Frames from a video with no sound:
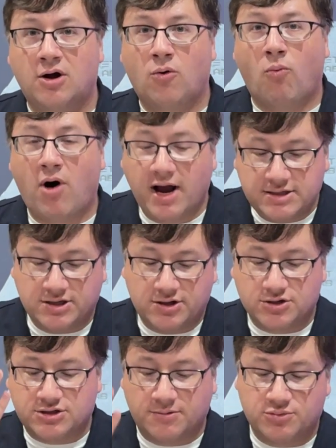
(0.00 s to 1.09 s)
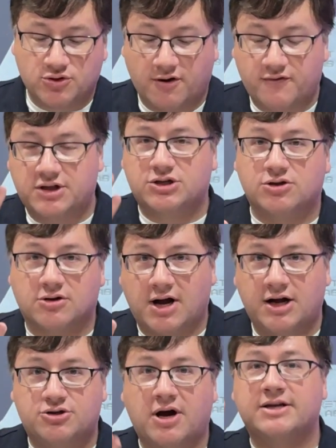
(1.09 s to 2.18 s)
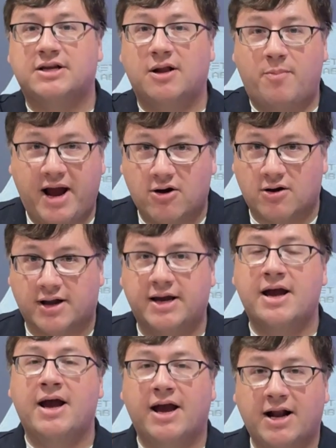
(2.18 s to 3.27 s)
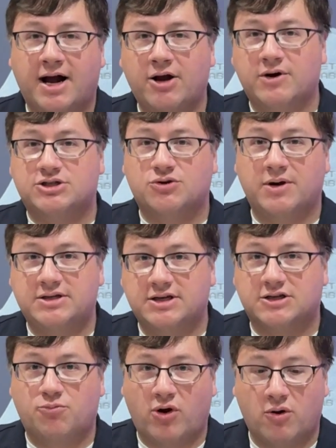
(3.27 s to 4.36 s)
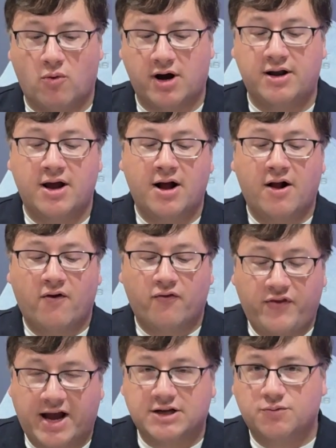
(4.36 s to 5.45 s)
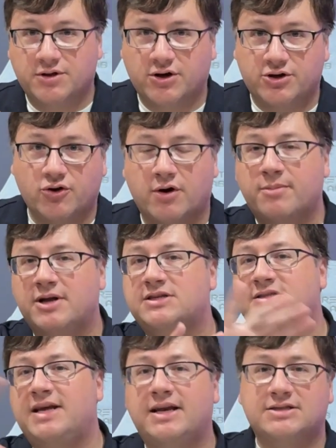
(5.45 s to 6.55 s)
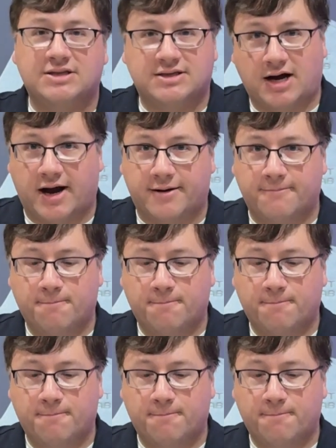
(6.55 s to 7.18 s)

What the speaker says: Why is it there's some sort of additional contrast? And apparently in iOS 26.1, that's what they're doing. But aesthetics aside,